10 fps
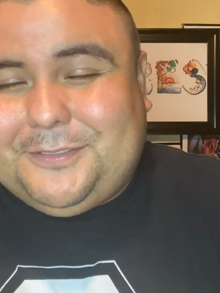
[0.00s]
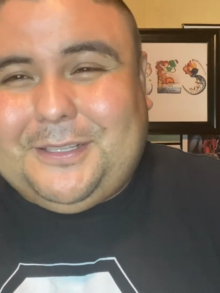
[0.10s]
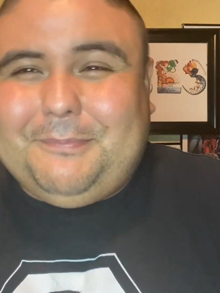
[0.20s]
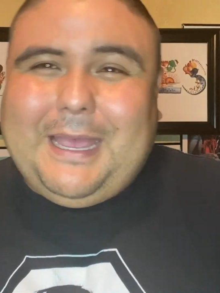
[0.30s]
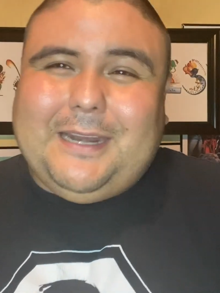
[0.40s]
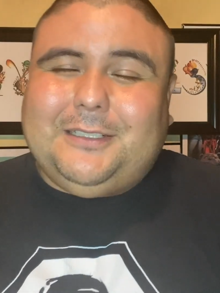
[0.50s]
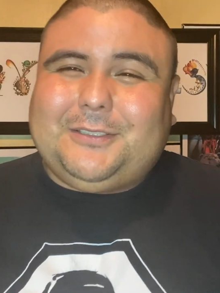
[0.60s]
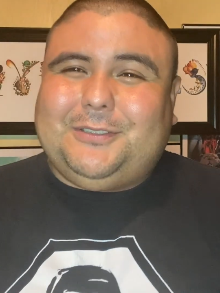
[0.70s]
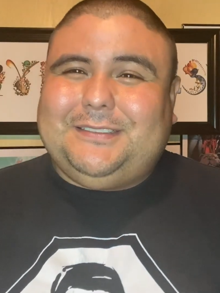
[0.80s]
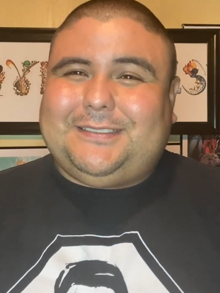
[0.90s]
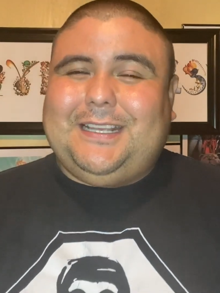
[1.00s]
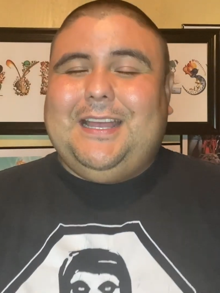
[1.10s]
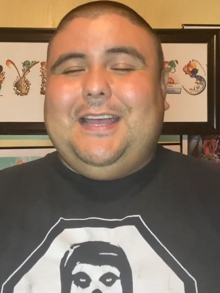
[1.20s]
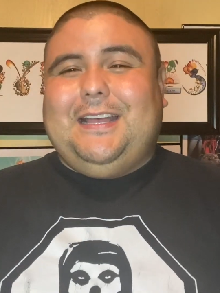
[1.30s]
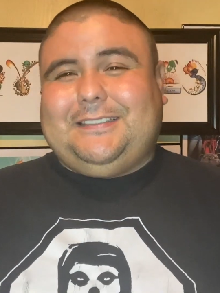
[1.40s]
So the bad uncle is
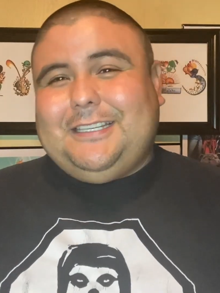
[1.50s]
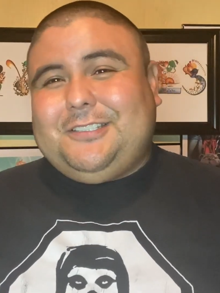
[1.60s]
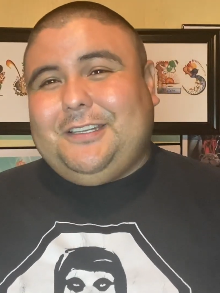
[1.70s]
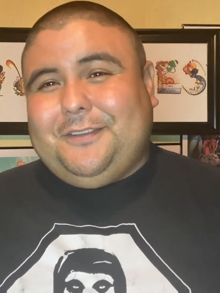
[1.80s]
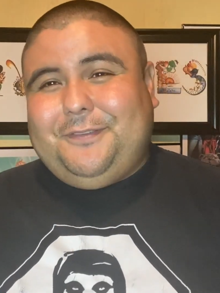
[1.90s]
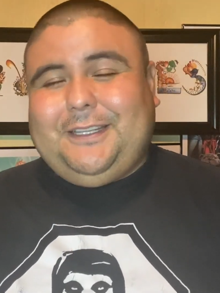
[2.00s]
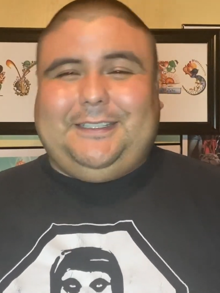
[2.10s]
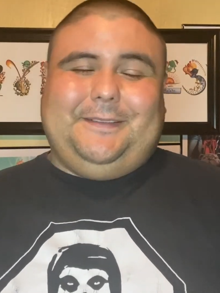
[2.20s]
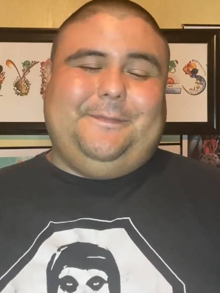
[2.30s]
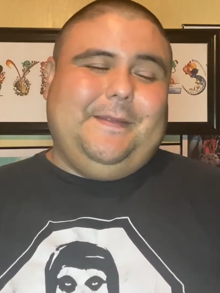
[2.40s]
essentially the villain.